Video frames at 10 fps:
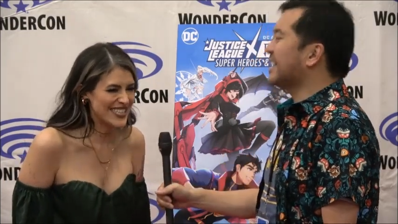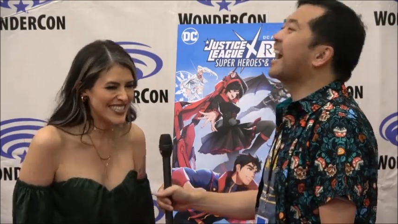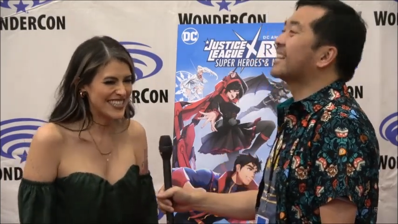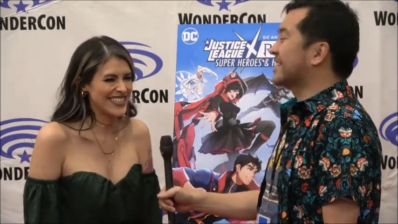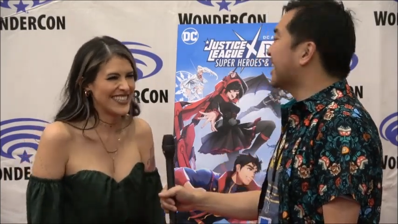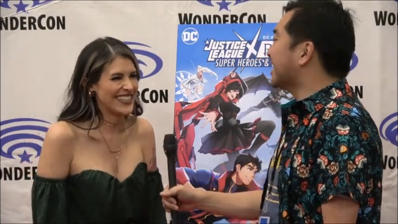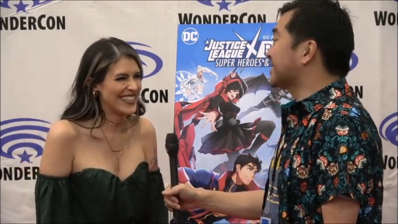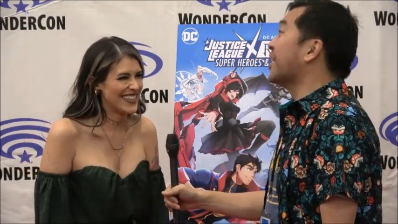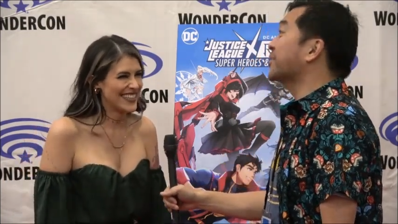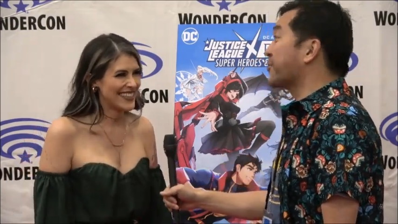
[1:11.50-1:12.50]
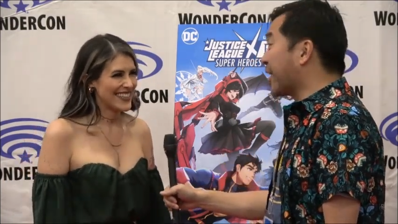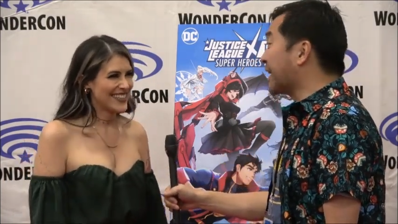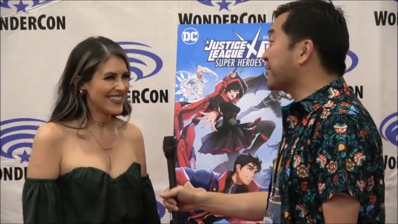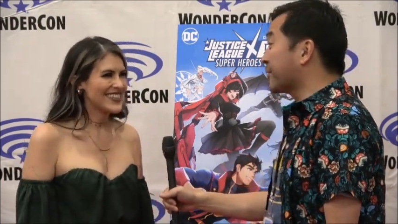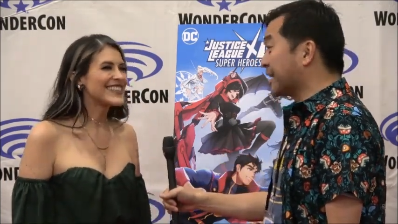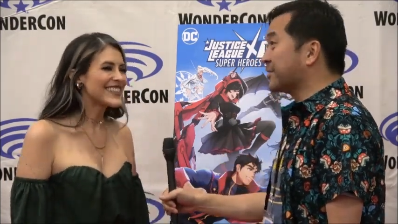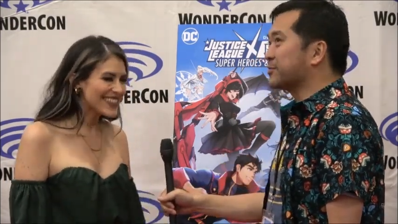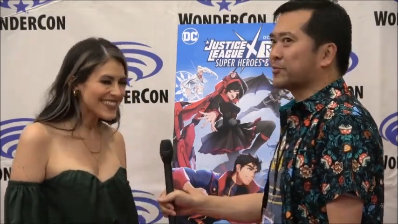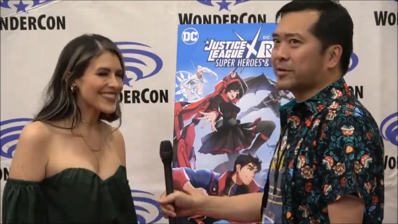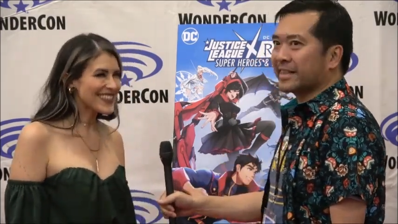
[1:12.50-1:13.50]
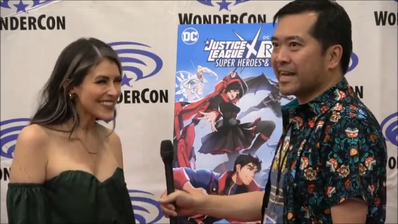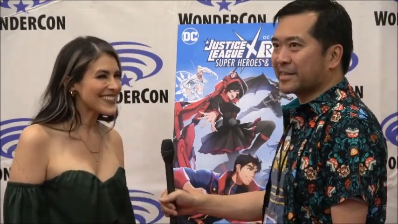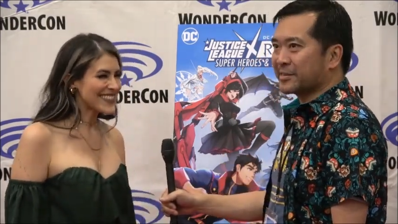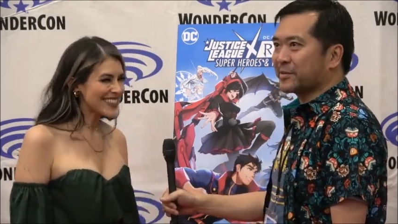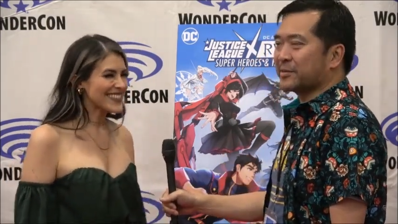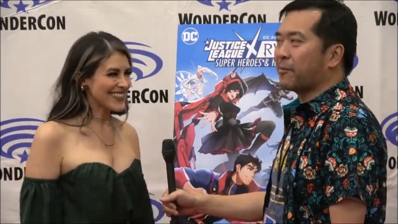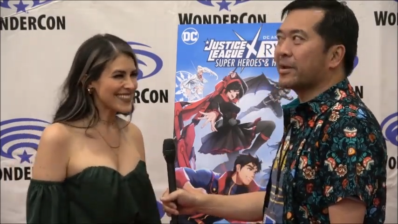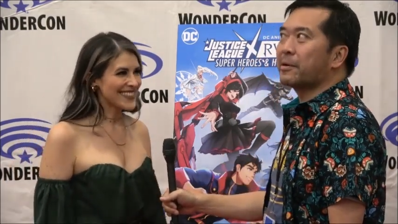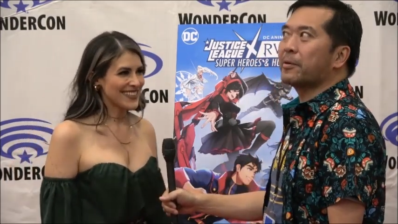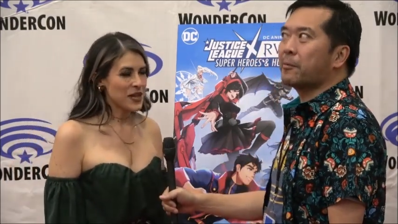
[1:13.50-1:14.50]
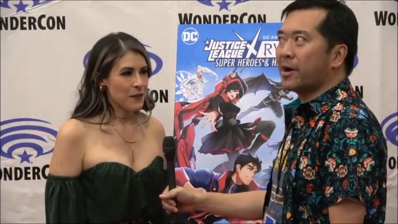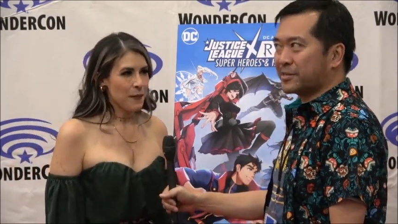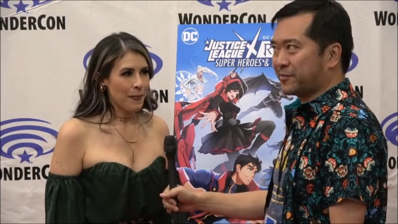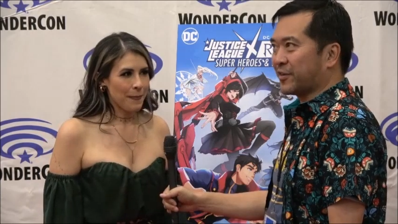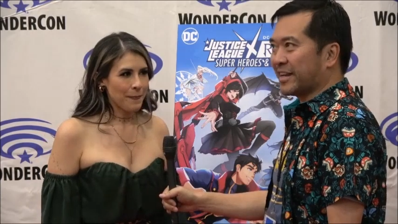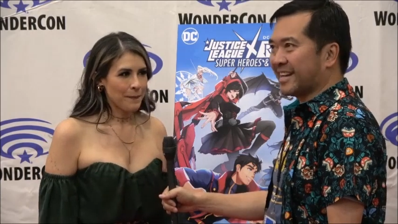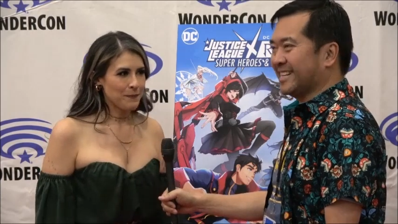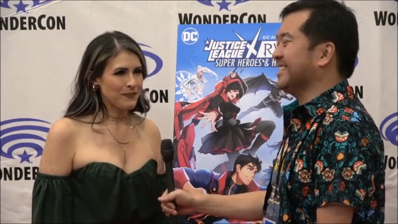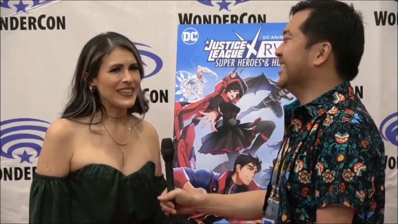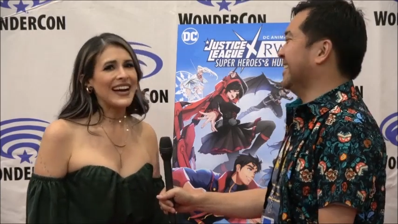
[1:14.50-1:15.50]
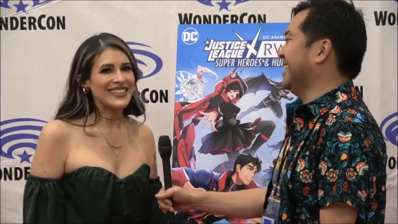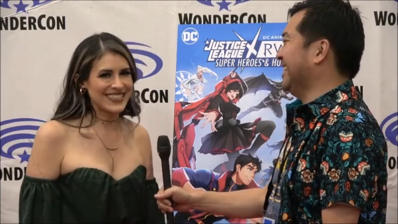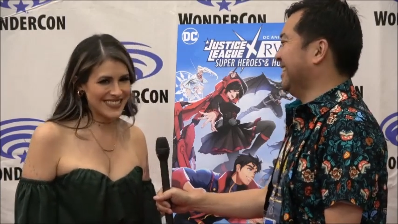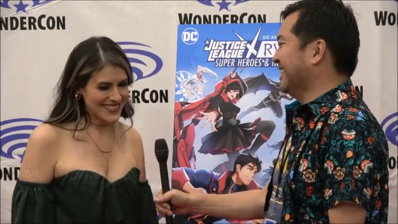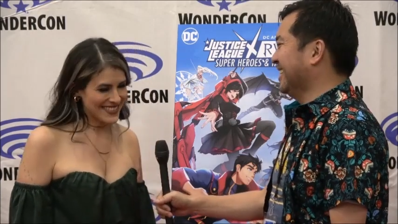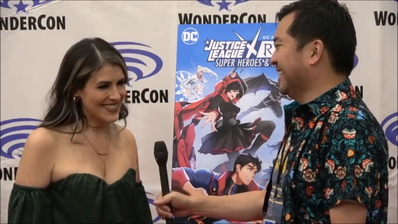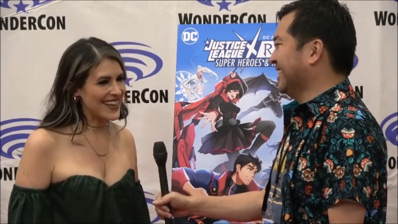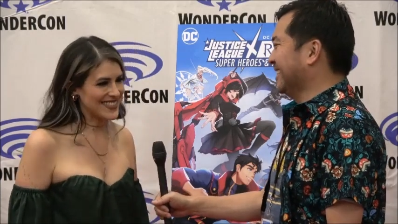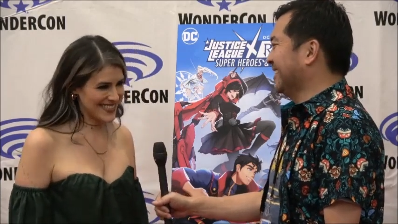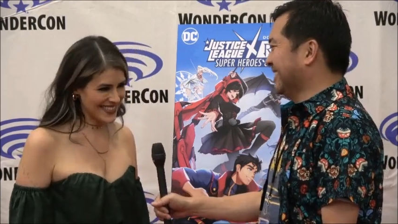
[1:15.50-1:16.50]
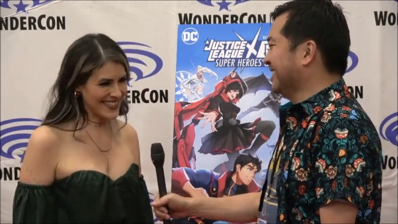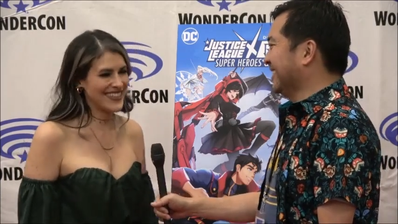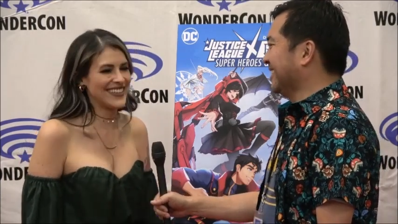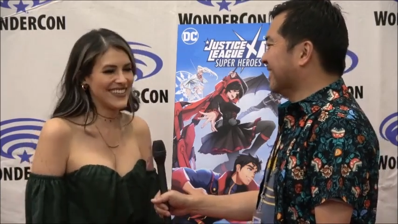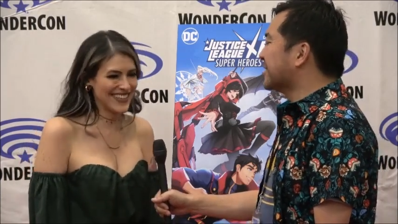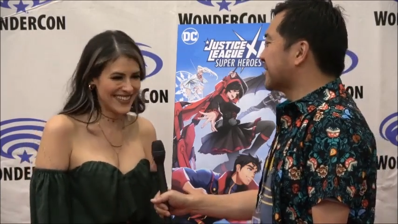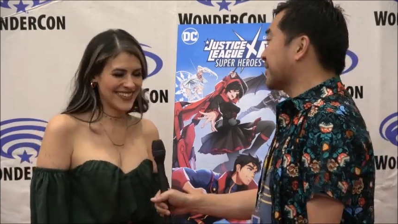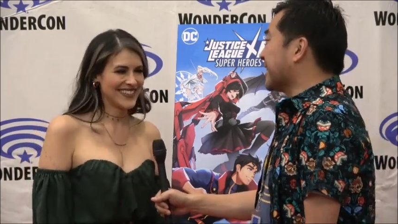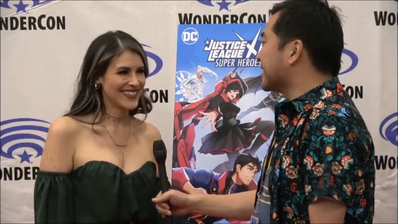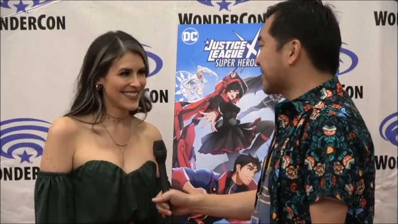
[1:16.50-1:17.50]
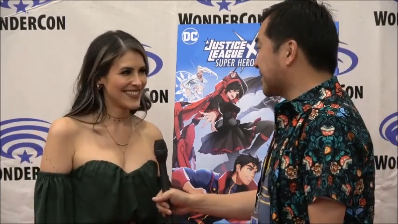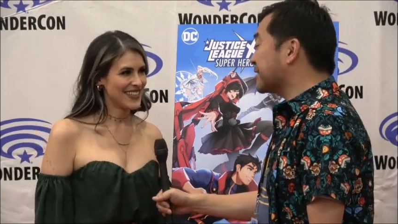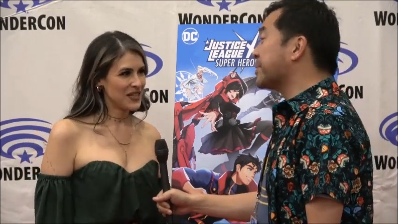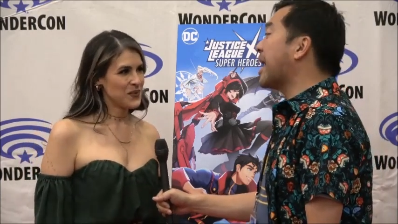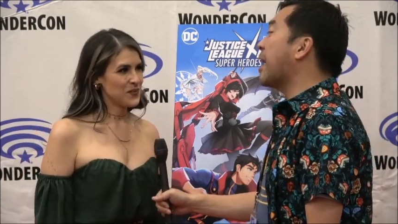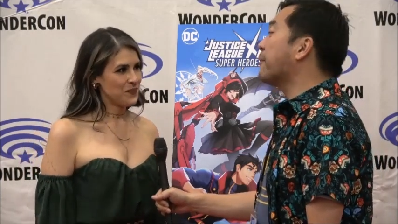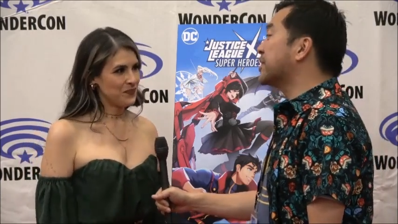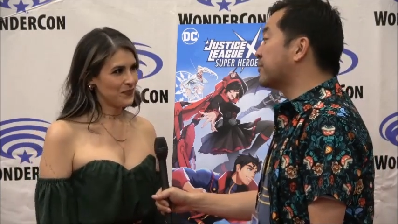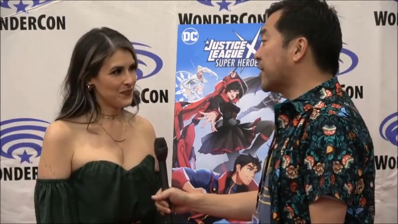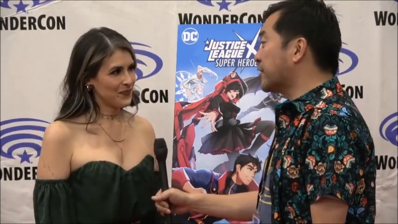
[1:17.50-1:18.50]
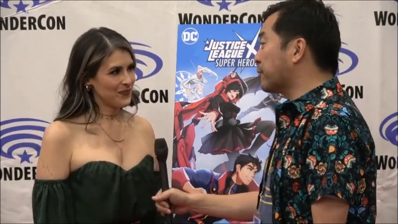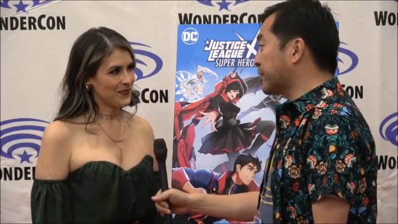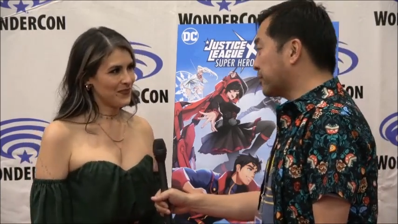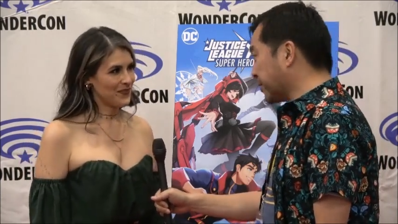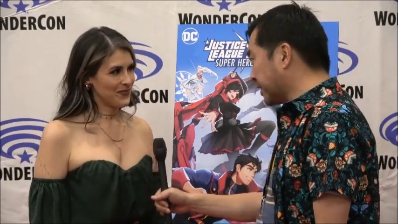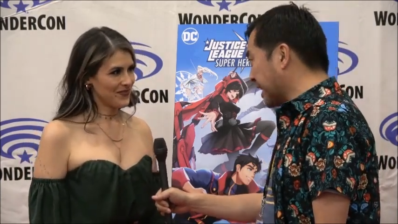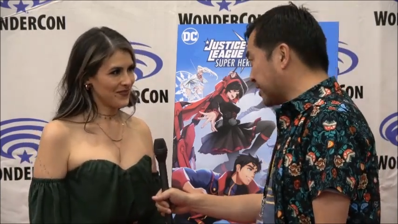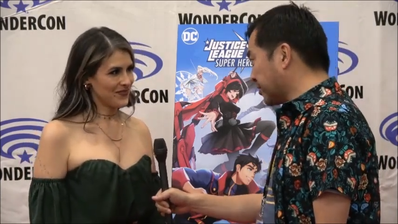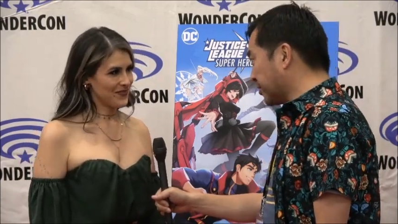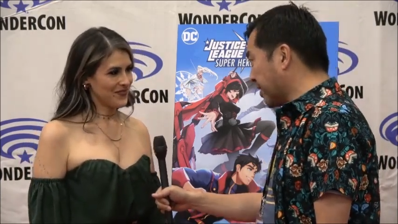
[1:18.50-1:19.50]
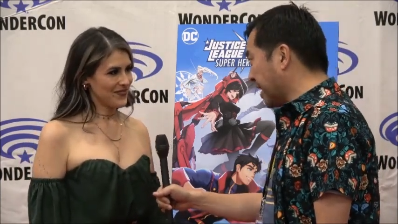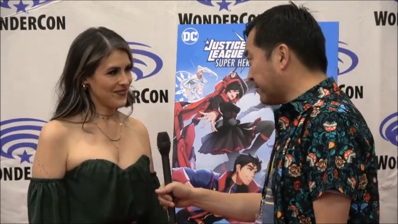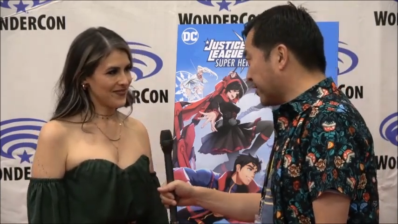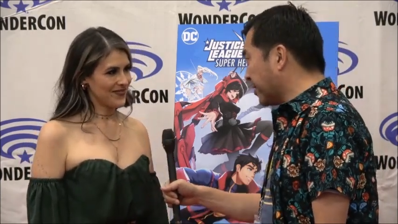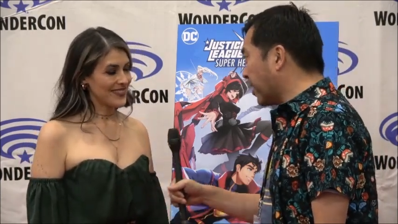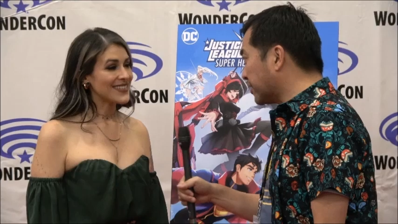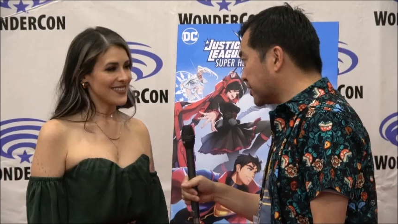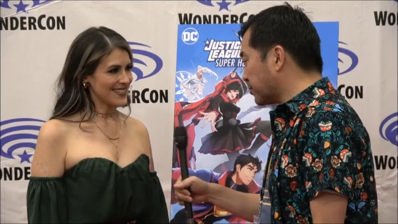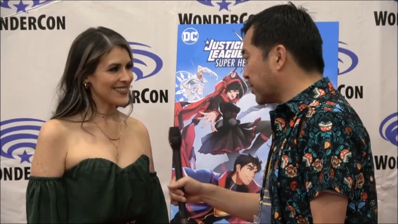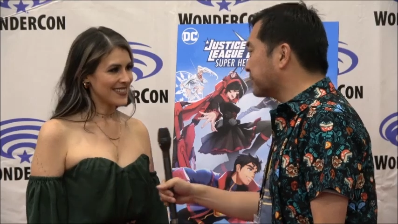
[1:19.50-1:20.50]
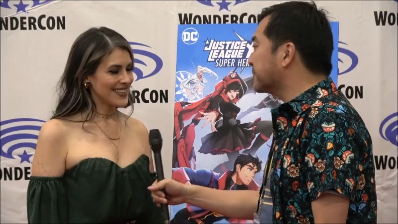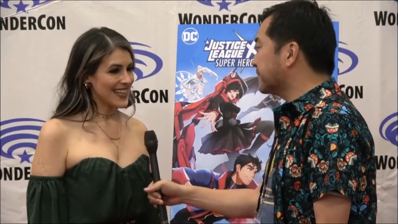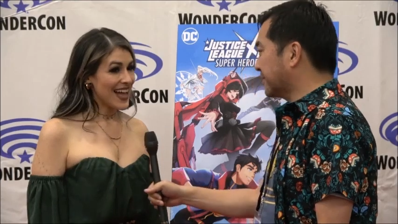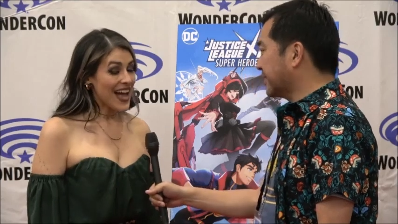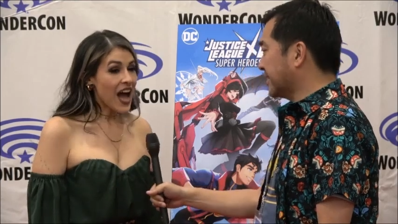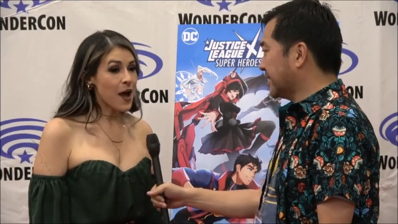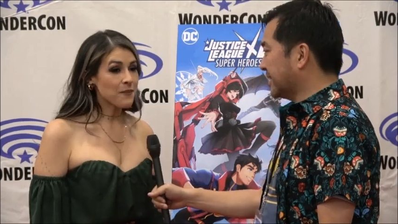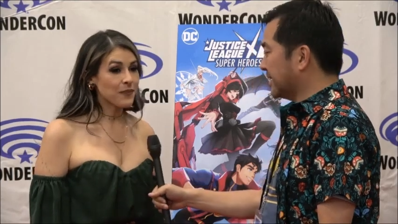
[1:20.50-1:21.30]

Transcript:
Speaker 1: Yeah, it's, it's not the Ryan Reynolds Green Lantern, the one that we want to forget.
Speaker 2: Yes, yes.
Speaker 1: so, so tell us about how much fun with Green Lantern you have on this one.
Speaker 2: Um,